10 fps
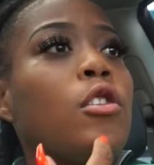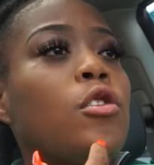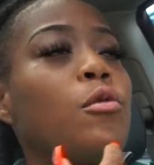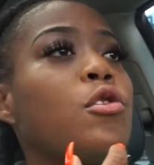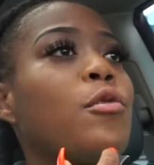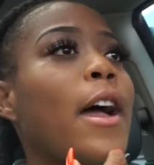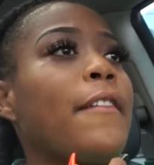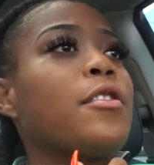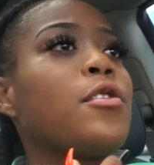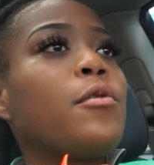do what you
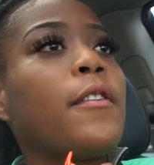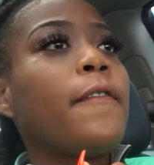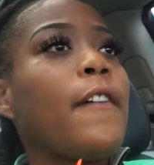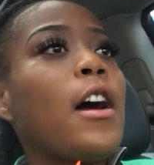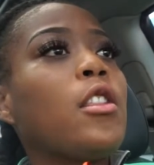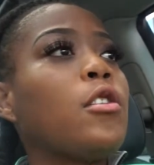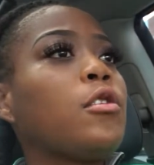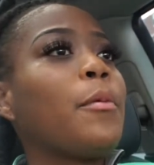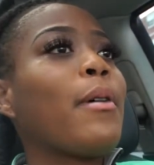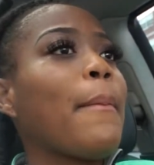have to do and follow
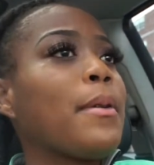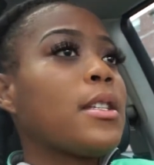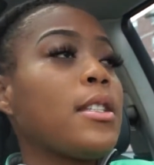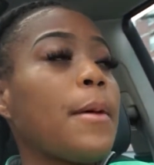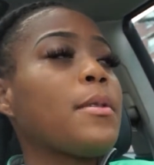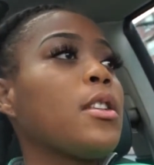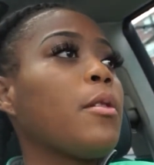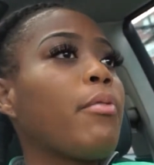the proper steps and the